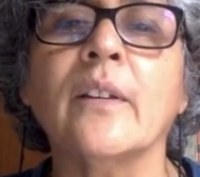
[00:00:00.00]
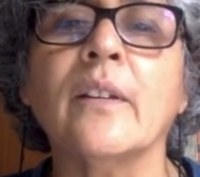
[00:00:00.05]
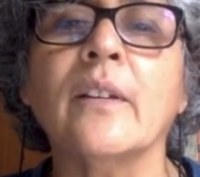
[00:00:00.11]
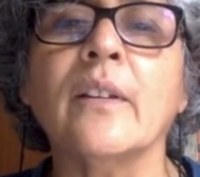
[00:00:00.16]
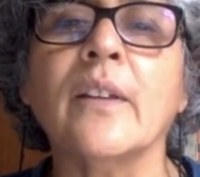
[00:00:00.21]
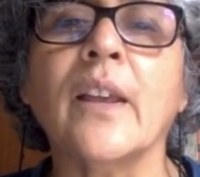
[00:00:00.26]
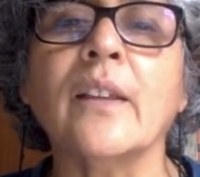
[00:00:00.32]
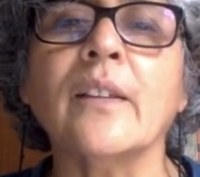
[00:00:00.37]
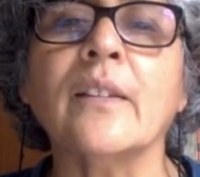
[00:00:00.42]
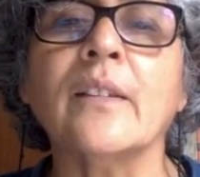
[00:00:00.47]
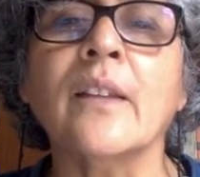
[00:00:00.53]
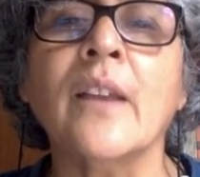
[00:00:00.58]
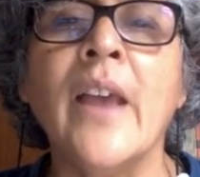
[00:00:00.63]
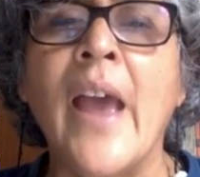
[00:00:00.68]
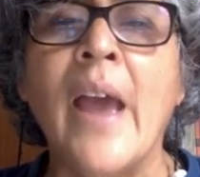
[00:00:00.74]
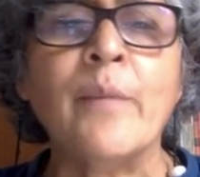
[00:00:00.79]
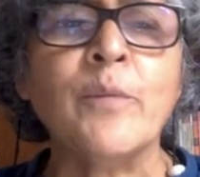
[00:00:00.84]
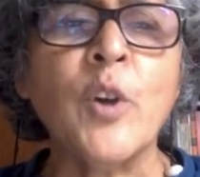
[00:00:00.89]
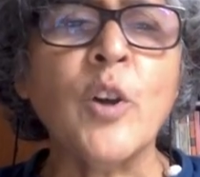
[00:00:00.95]
Yes,
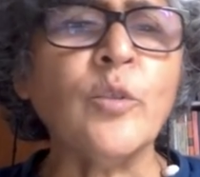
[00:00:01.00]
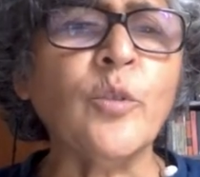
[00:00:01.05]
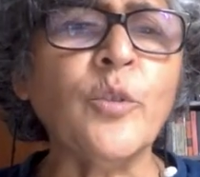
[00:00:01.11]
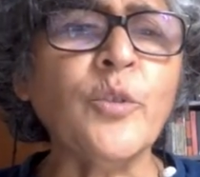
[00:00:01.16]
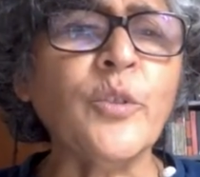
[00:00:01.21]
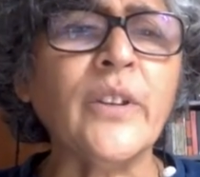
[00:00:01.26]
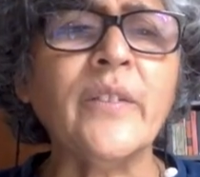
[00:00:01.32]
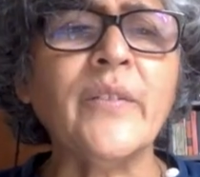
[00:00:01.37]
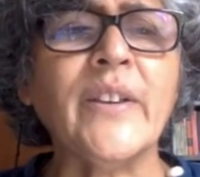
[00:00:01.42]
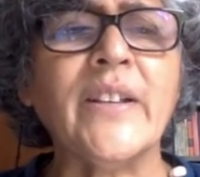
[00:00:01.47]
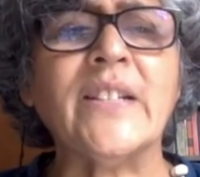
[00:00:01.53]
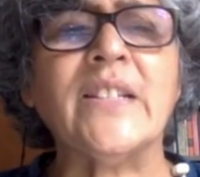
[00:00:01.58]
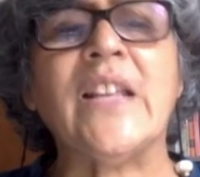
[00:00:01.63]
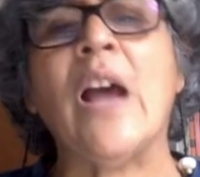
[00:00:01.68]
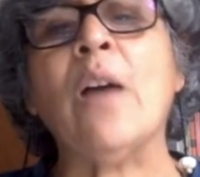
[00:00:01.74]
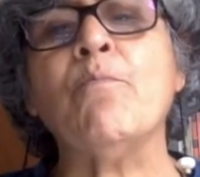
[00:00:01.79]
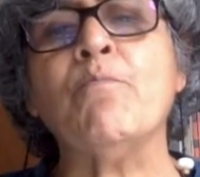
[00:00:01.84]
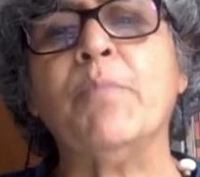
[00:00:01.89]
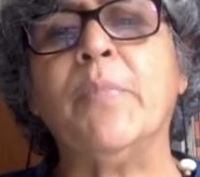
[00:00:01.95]
I'm not going to give
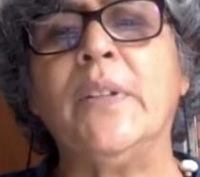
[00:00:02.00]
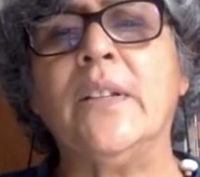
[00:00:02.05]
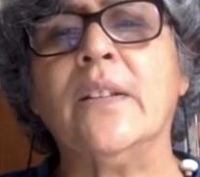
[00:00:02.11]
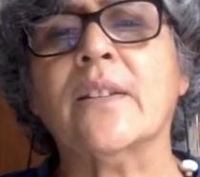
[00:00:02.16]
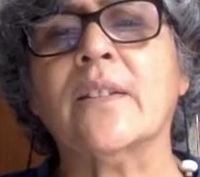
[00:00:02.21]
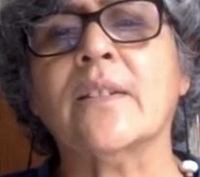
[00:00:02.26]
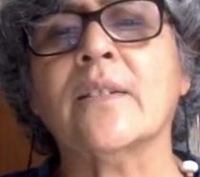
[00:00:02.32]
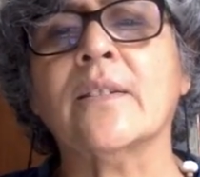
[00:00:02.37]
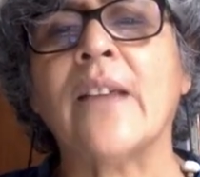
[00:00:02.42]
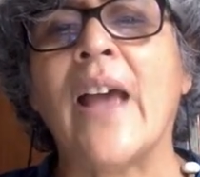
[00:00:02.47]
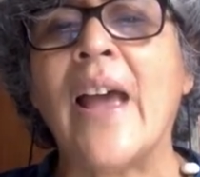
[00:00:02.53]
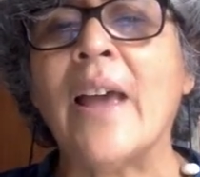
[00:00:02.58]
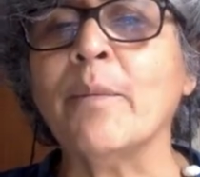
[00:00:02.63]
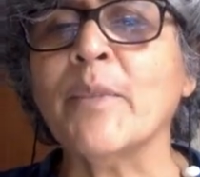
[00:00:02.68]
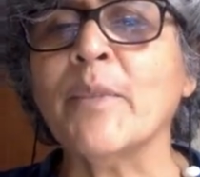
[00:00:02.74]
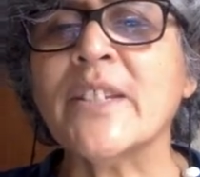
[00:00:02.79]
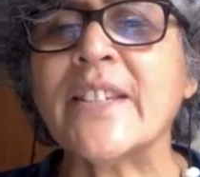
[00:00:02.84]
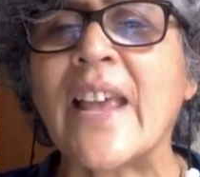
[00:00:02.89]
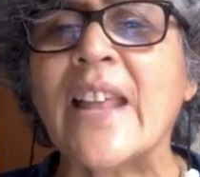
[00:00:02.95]
examples.
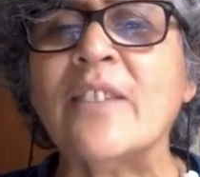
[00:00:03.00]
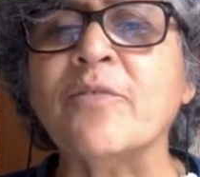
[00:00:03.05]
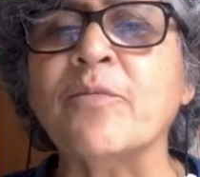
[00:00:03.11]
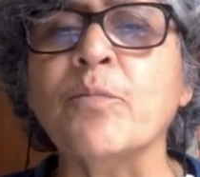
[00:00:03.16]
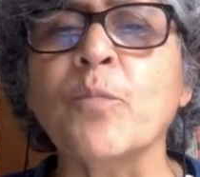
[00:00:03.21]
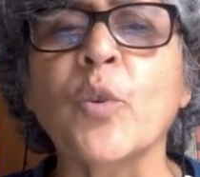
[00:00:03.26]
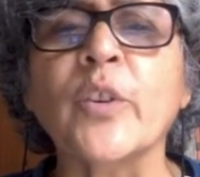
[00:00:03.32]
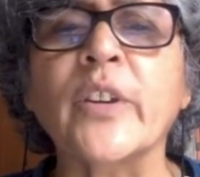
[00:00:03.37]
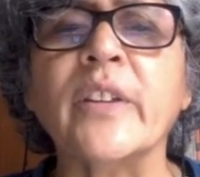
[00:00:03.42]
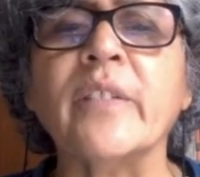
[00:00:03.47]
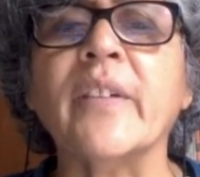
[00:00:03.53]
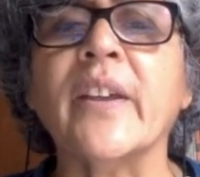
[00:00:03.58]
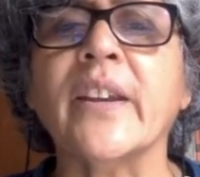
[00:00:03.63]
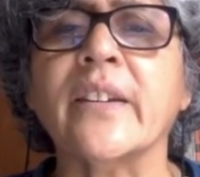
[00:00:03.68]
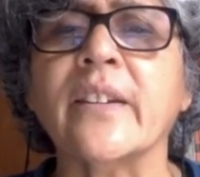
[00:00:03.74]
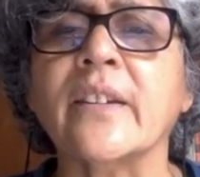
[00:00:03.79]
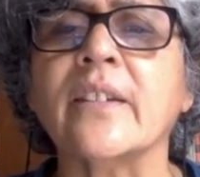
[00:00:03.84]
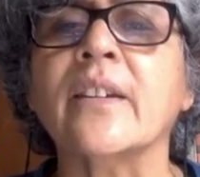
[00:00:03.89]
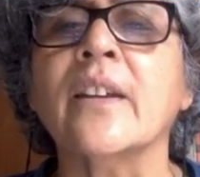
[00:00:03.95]
I'm a self
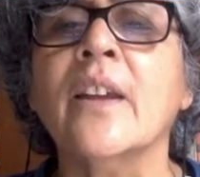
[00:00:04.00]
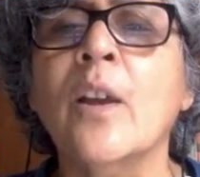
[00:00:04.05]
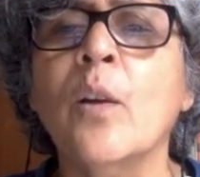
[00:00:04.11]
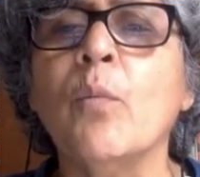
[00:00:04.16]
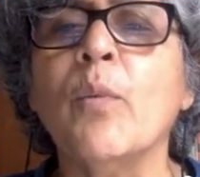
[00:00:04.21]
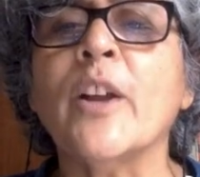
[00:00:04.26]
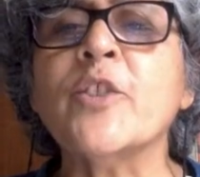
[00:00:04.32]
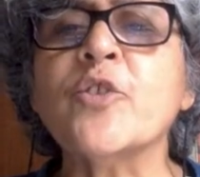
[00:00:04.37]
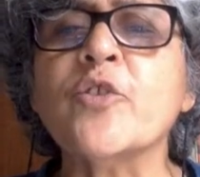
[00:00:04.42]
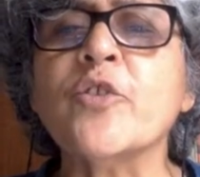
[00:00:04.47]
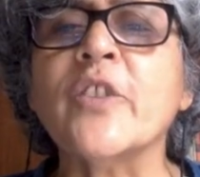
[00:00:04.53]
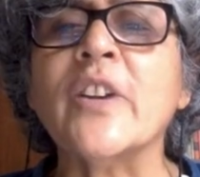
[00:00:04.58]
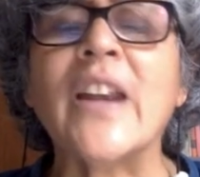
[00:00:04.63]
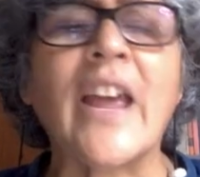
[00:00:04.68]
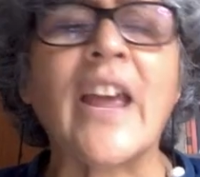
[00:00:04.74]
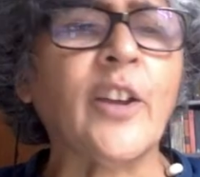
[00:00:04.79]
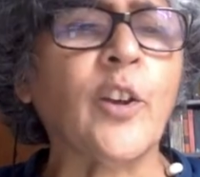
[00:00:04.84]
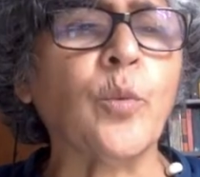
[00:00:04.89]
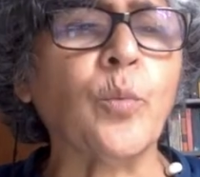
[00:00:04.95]
motivated. One should
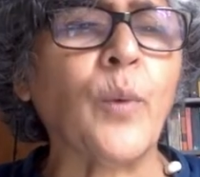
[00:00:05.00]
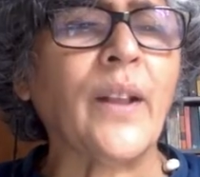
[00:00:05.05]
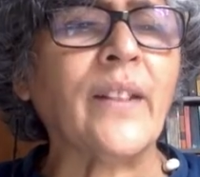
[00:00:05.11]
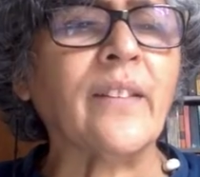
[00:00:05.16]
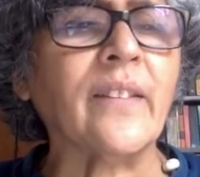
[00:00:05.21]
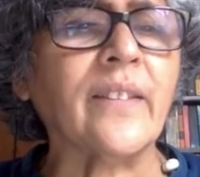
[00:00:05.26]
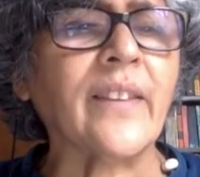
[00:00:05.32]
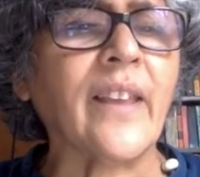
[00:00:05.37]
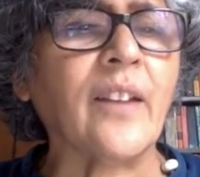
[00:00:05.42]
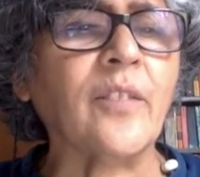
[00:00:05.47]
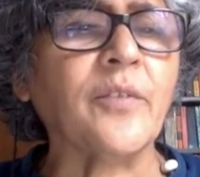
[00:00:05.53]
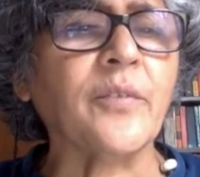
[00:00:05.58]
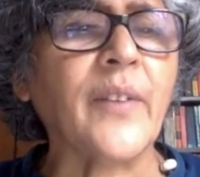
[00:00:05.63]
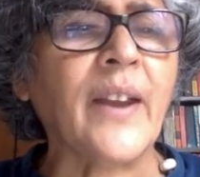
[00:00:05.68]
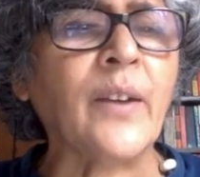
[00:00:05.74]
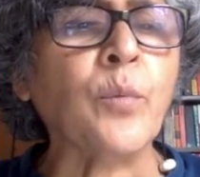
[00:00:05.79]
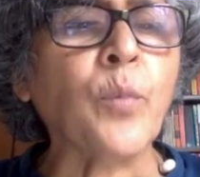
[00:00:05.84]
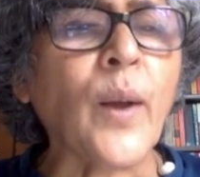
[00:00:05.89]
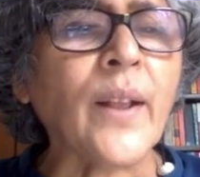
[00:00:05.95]
rely on oneself,
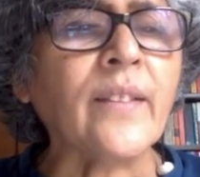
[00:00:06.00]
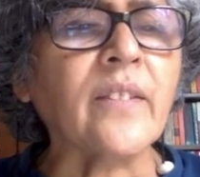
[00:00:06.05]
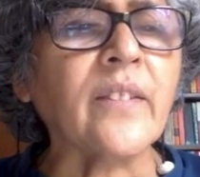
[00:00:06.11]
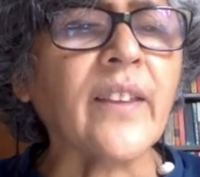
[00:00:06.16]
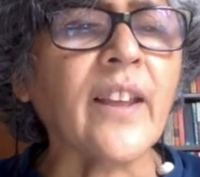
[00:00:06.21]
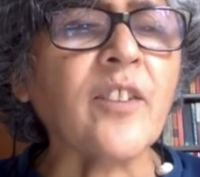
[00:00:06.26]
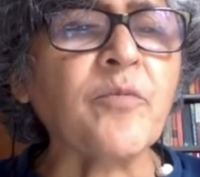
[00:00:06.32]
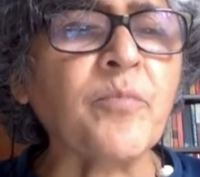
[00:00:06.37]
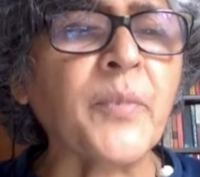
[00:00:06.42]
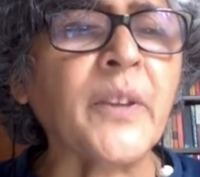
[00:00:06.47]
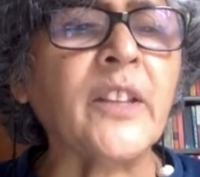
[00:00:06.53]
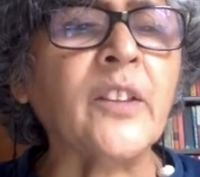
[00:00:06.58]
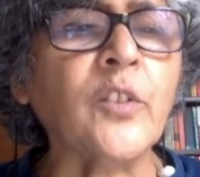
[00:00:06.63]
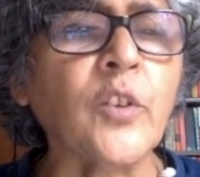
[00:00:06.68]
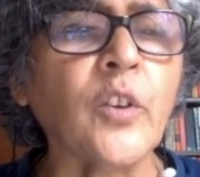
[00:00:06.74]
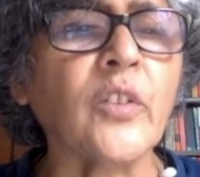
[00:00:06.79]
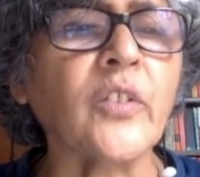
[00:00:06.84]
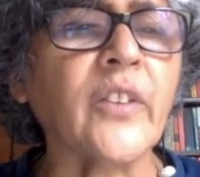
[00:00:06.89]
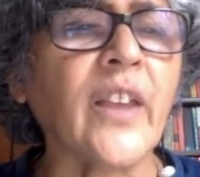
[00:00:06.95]
and oneself
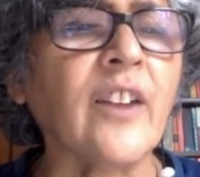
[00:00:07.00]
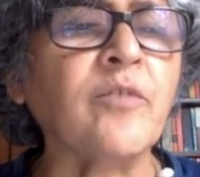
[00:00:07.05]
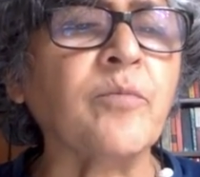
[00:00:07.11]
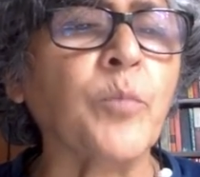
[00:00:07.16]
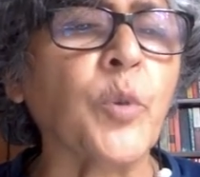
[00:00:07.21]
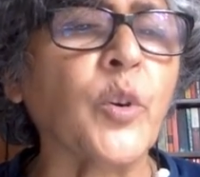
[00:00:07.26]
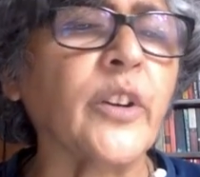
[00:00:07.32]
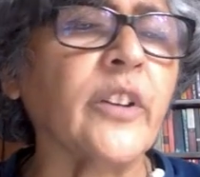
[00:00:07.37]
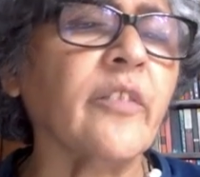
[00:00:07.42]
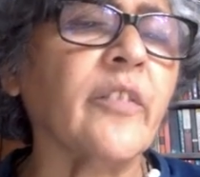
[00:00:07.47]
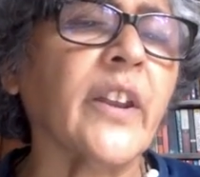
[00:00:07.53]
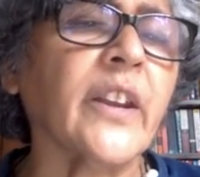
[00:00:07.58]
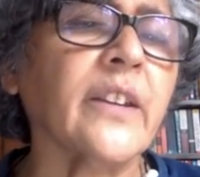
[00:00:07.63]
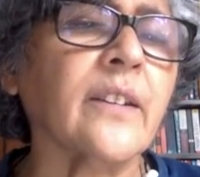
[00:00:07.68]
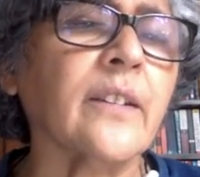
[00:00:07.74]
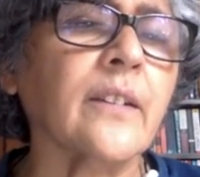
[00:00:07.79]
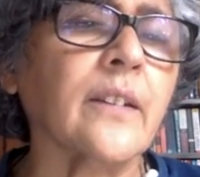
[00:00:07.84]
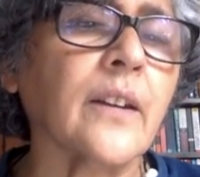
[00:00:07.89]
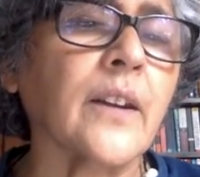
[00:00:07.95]
means you're self
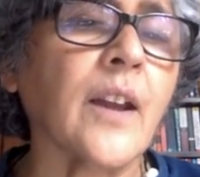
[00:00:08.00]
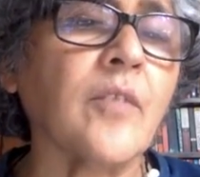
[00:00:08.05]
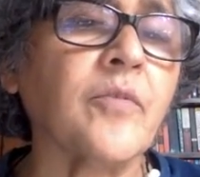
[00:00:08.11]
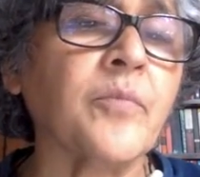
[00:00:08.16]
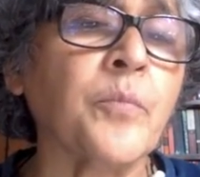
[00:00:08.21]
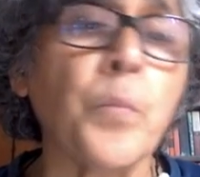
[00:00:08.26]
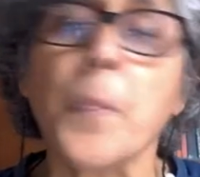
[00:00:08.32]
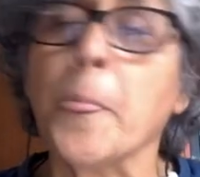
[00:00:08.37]
motivated enough.